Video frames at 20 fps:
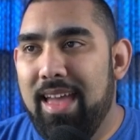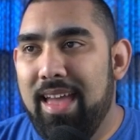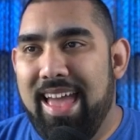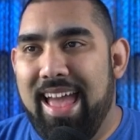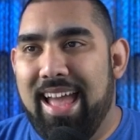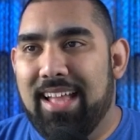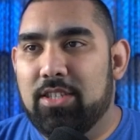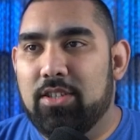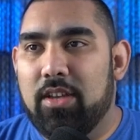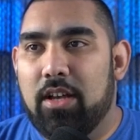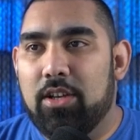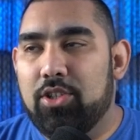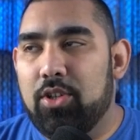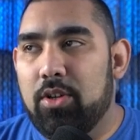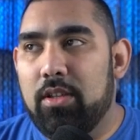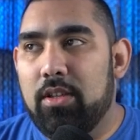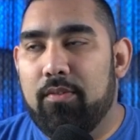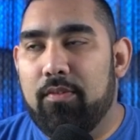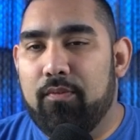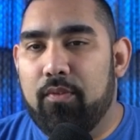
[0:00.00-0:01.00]
And so I'll show you
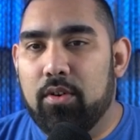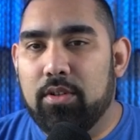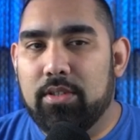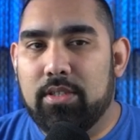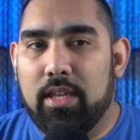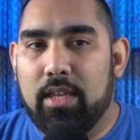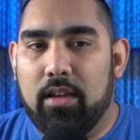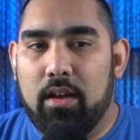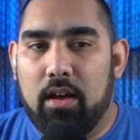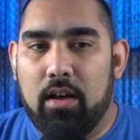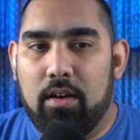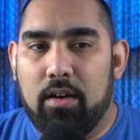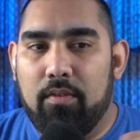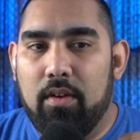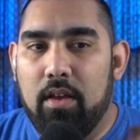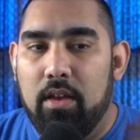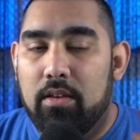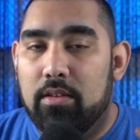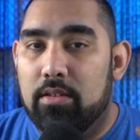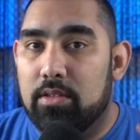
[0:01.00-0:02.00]
the first thing of
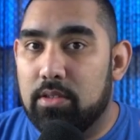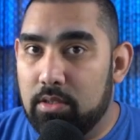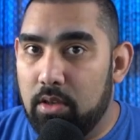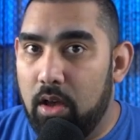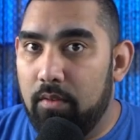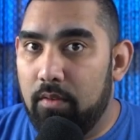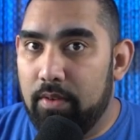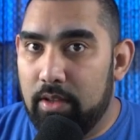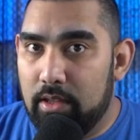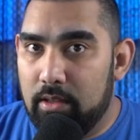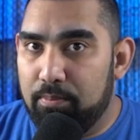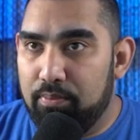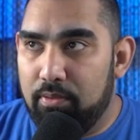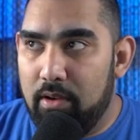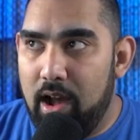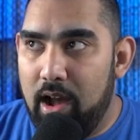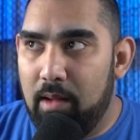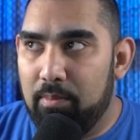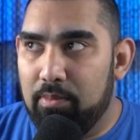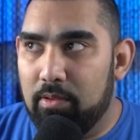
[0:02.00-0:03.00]
solving the
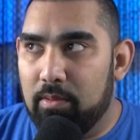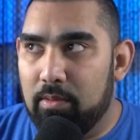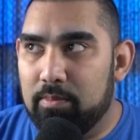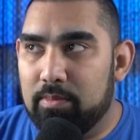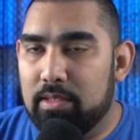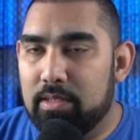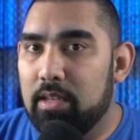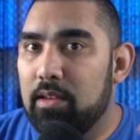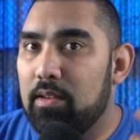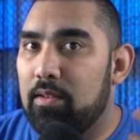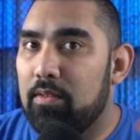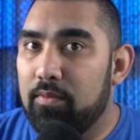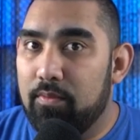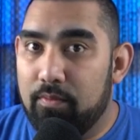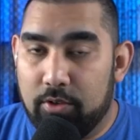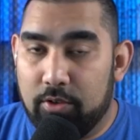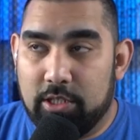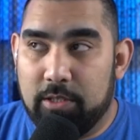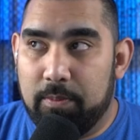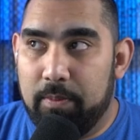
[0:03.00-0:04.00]
problems
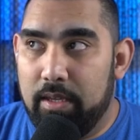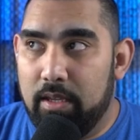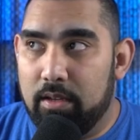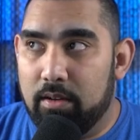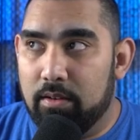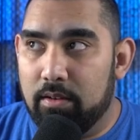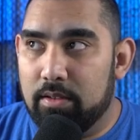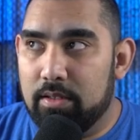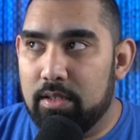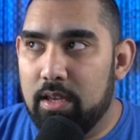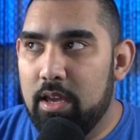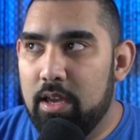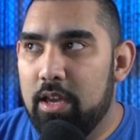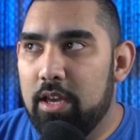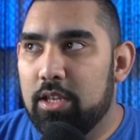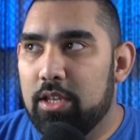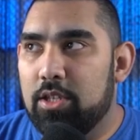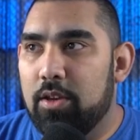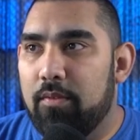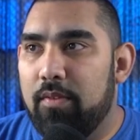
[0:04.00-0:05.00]
for speakers.
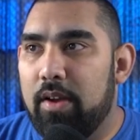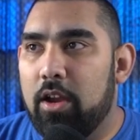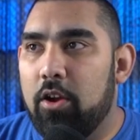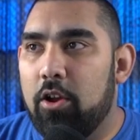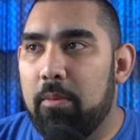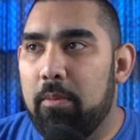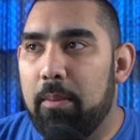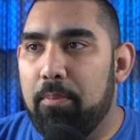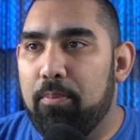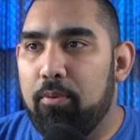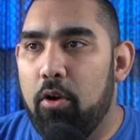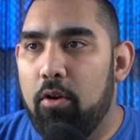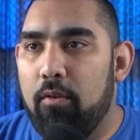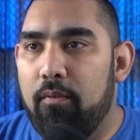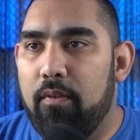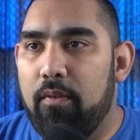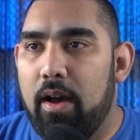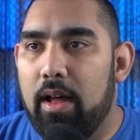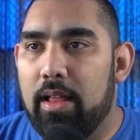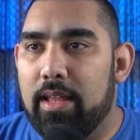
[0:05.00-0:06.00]
So if I go to my
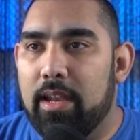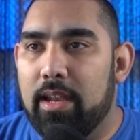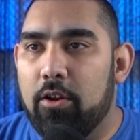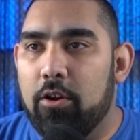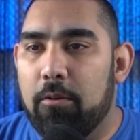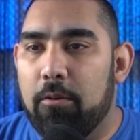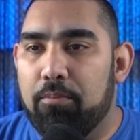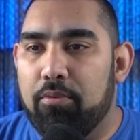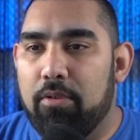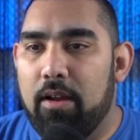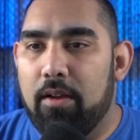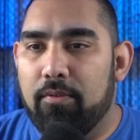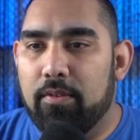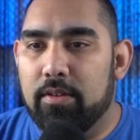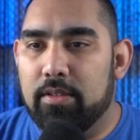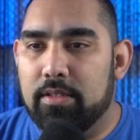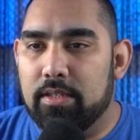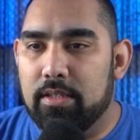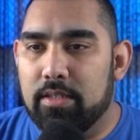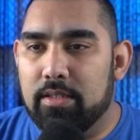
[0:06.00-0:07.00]
profile and I go to
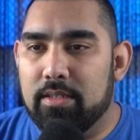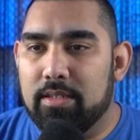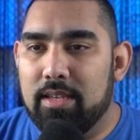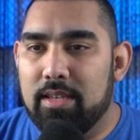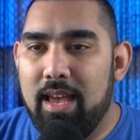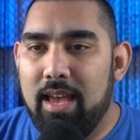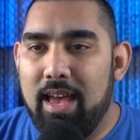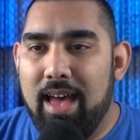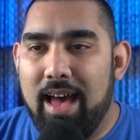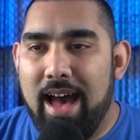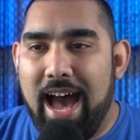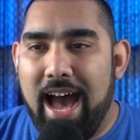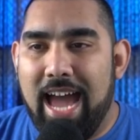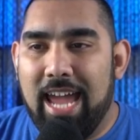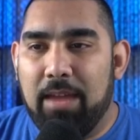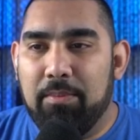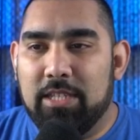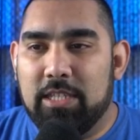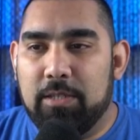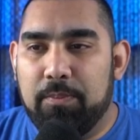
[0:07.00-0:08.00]
preferences, I
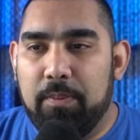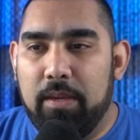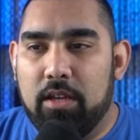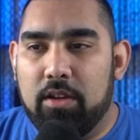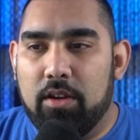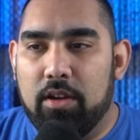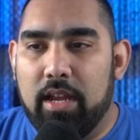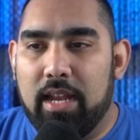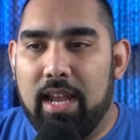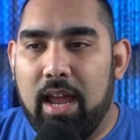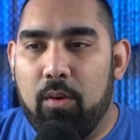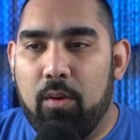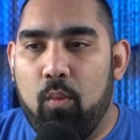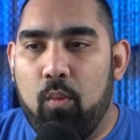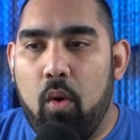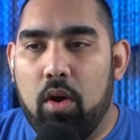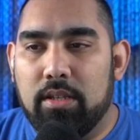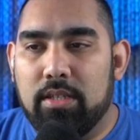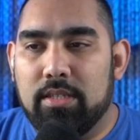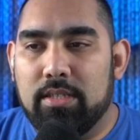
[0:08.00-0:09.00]
am a speaker and I
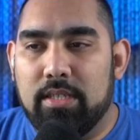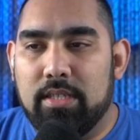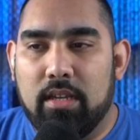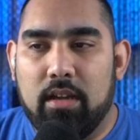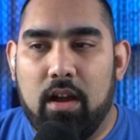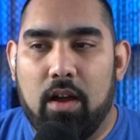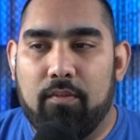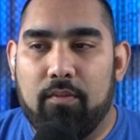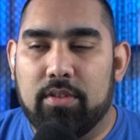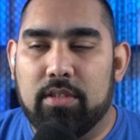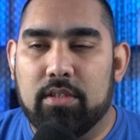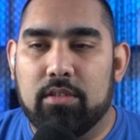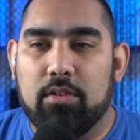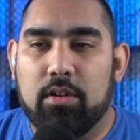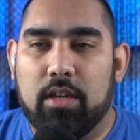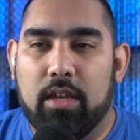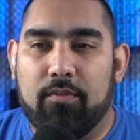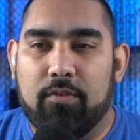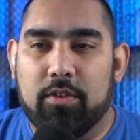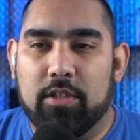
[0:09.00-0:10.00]
want to see conferences
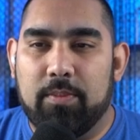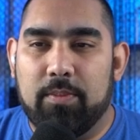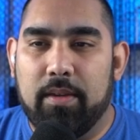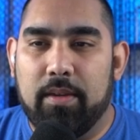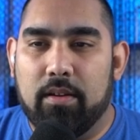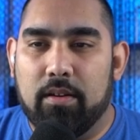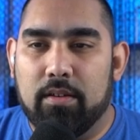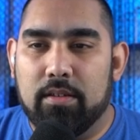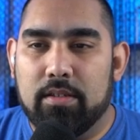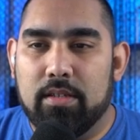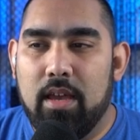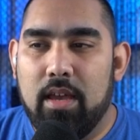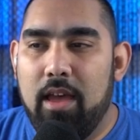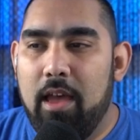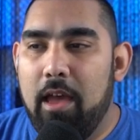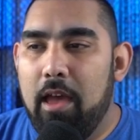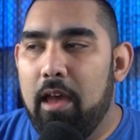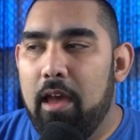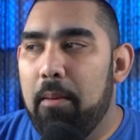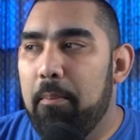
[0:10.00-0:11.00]
looking for speakers.
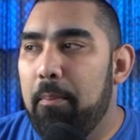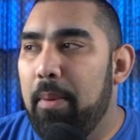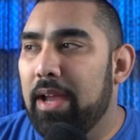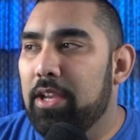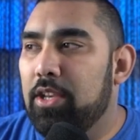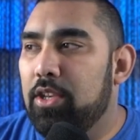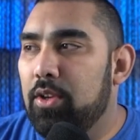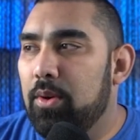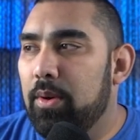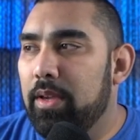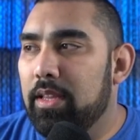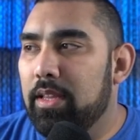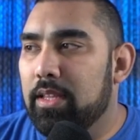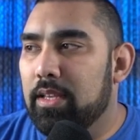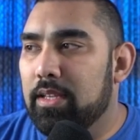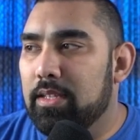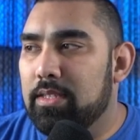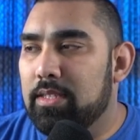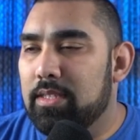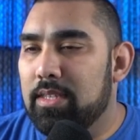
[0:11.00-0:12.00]
By doing
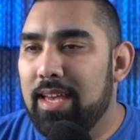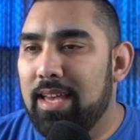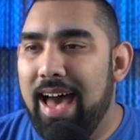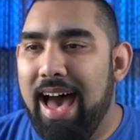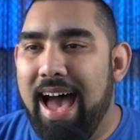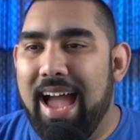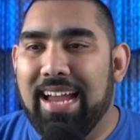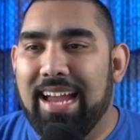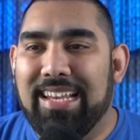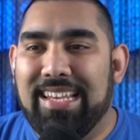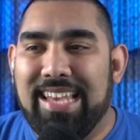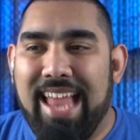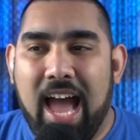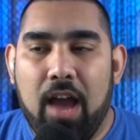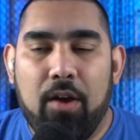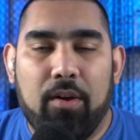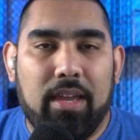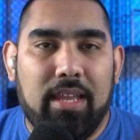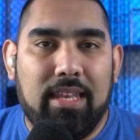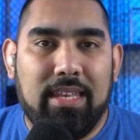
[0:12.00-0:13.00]
this, I now
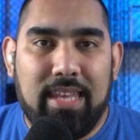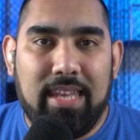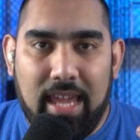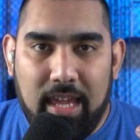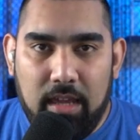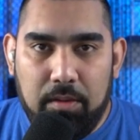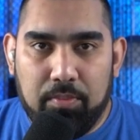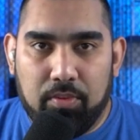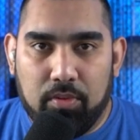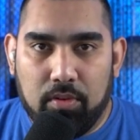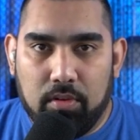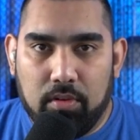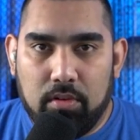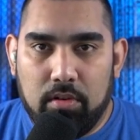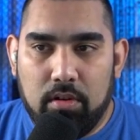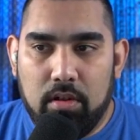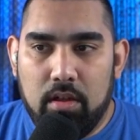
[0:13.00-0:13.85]
enable